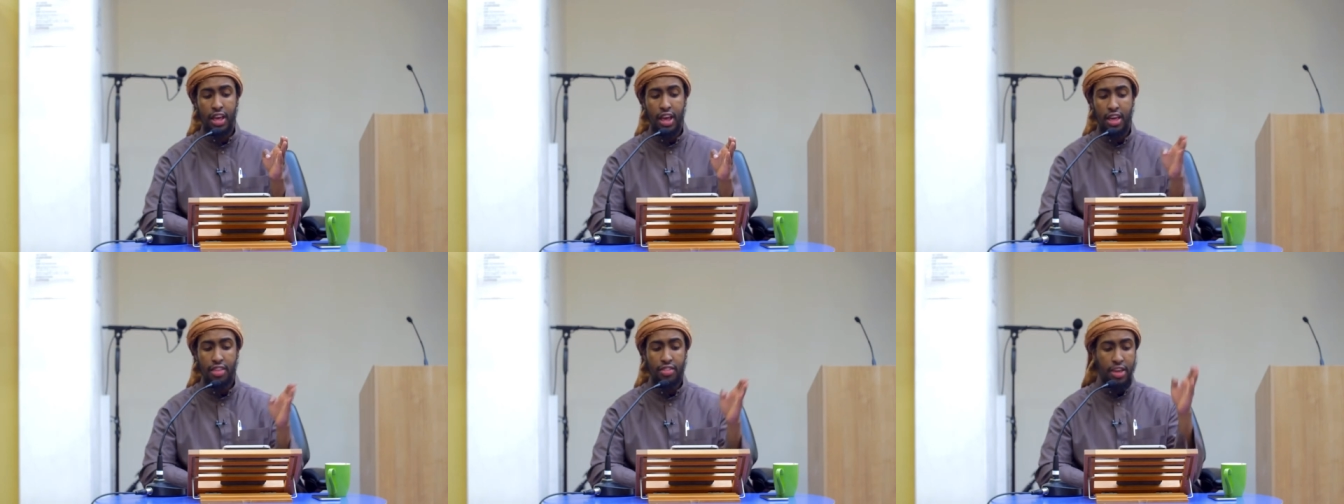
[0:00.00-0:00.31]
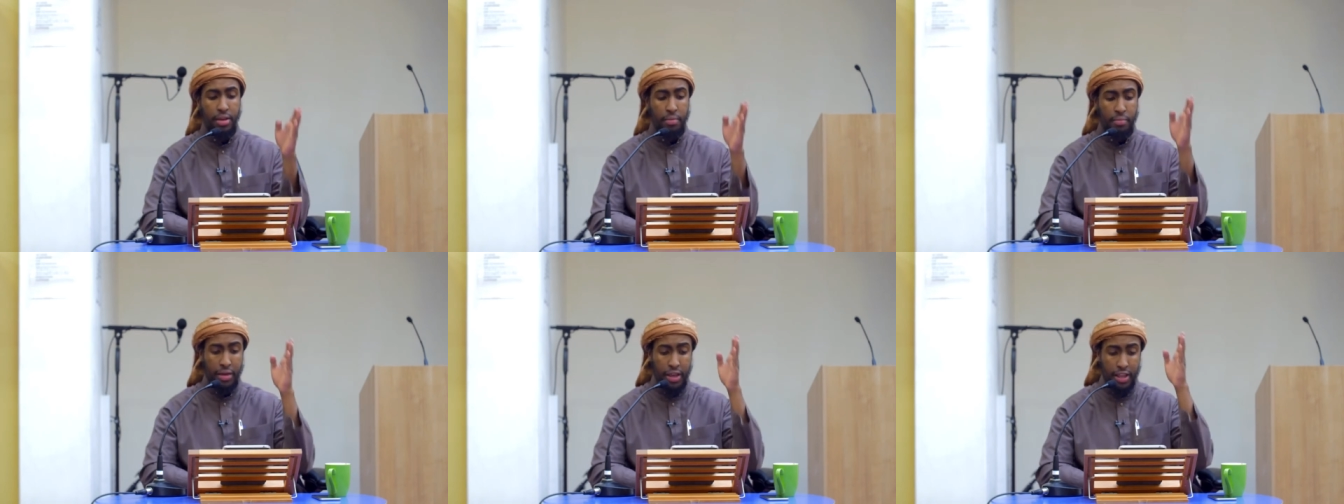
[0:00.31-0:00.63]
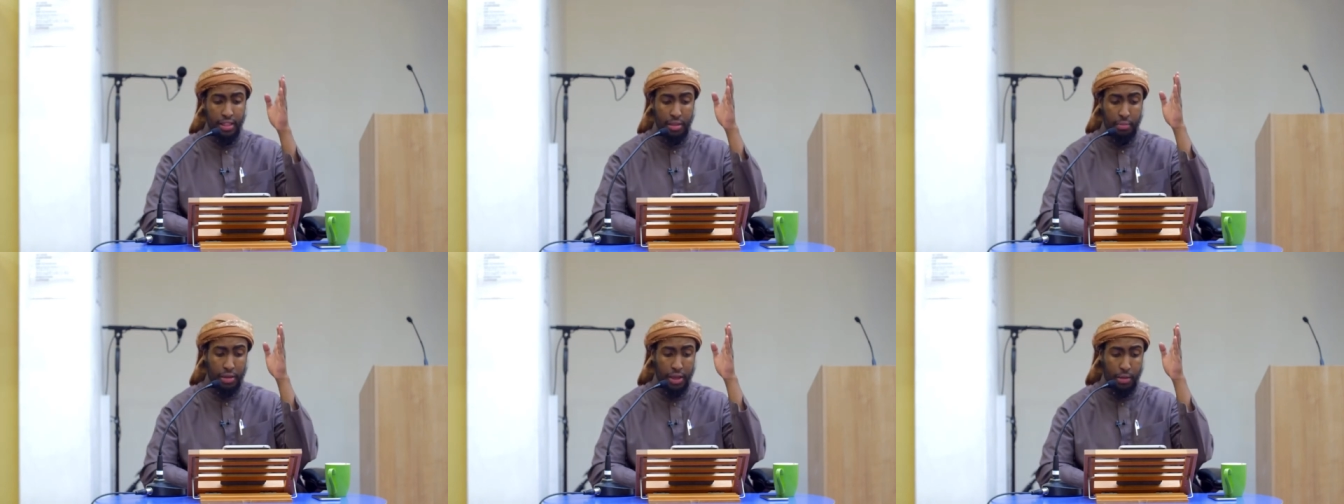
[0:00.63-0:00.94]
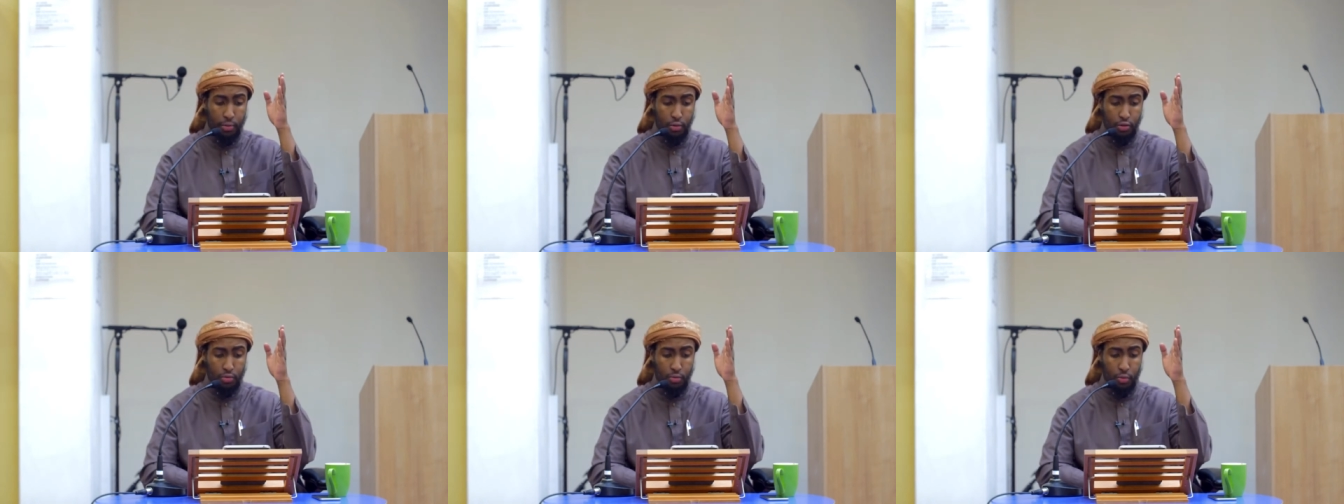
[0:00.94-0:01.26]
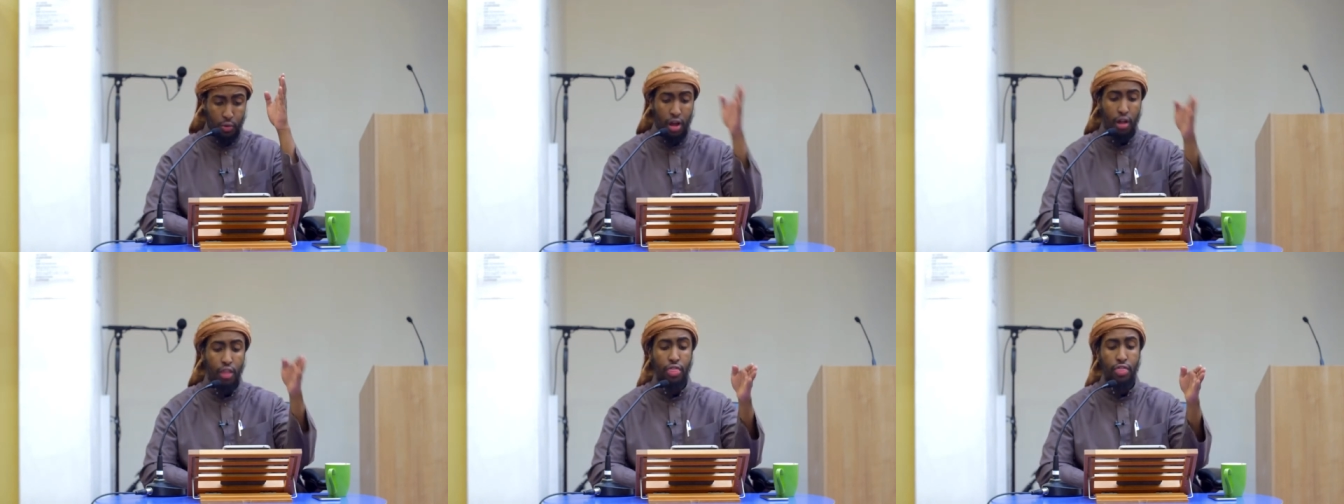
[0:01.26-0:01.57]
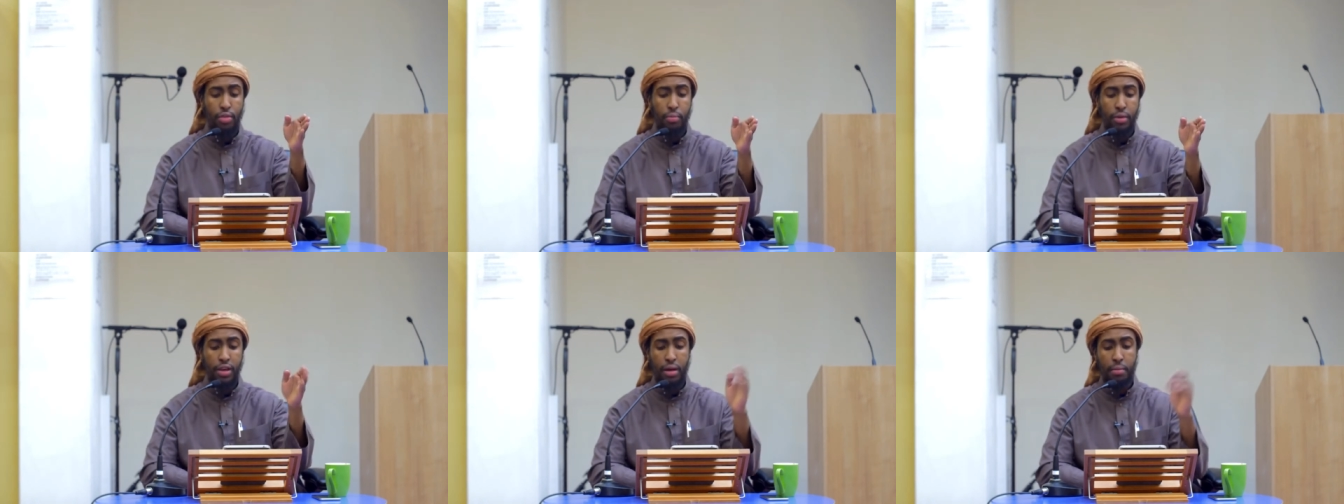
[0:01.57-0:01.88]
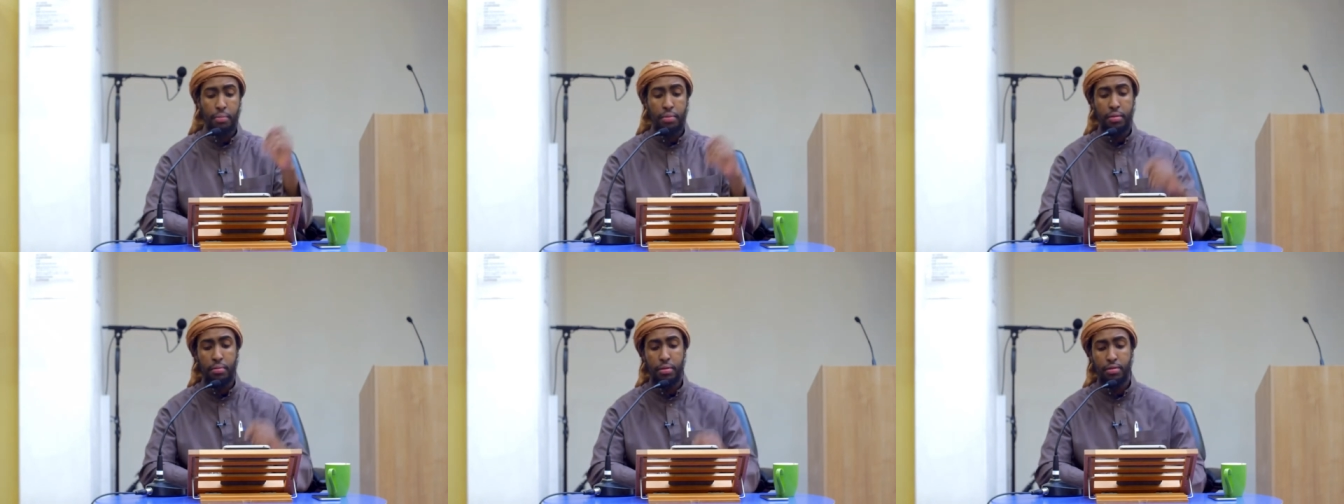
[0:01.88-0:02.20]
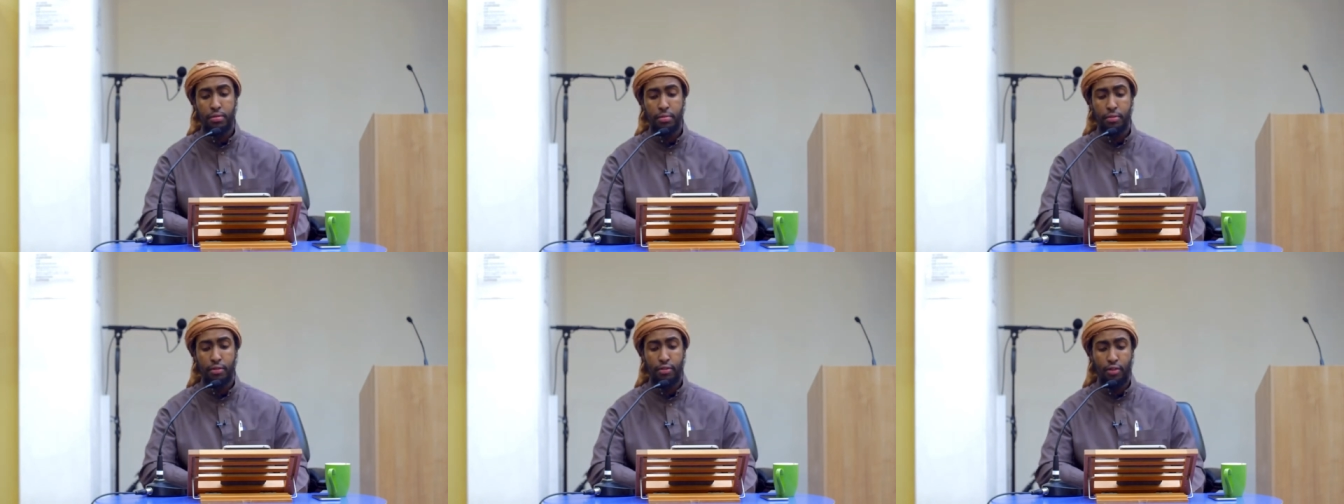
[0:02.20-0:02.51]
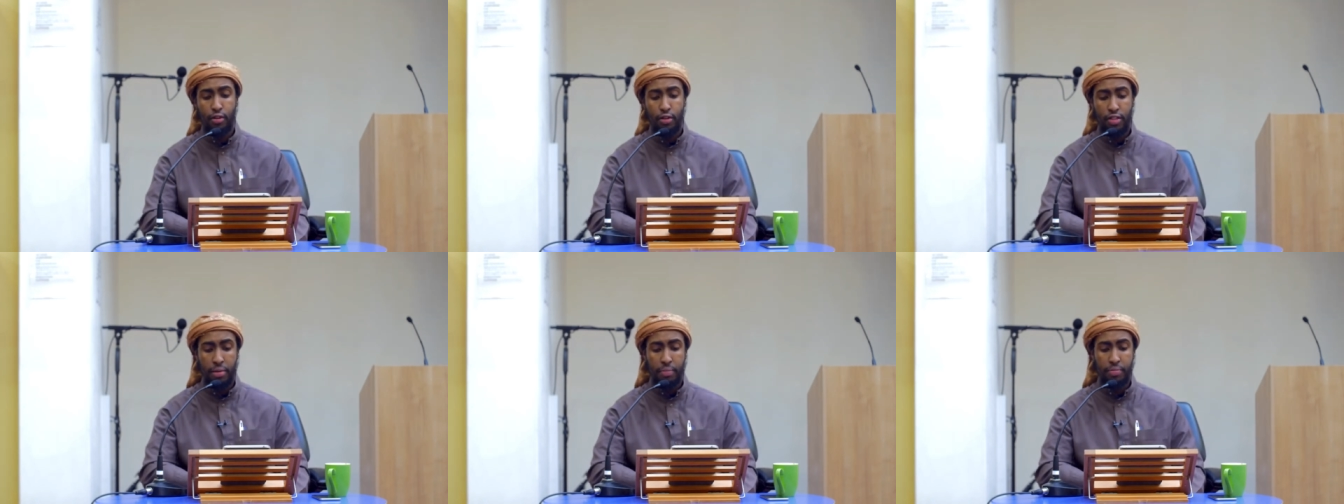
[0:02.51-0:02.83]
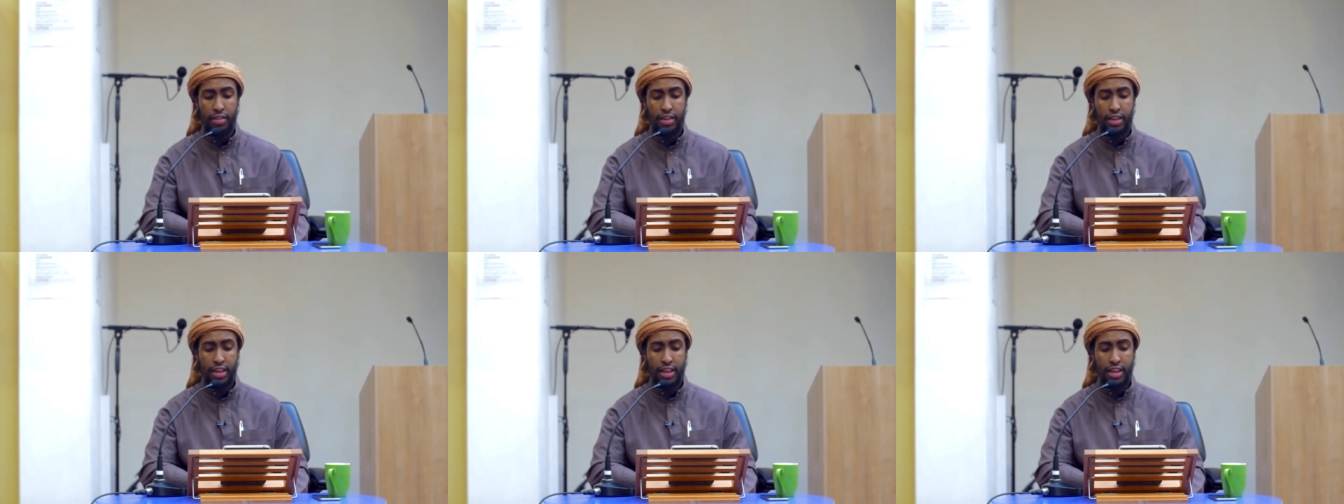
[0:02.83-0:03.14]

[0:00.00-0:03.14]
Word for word: And they make the people's wealth become permissible for them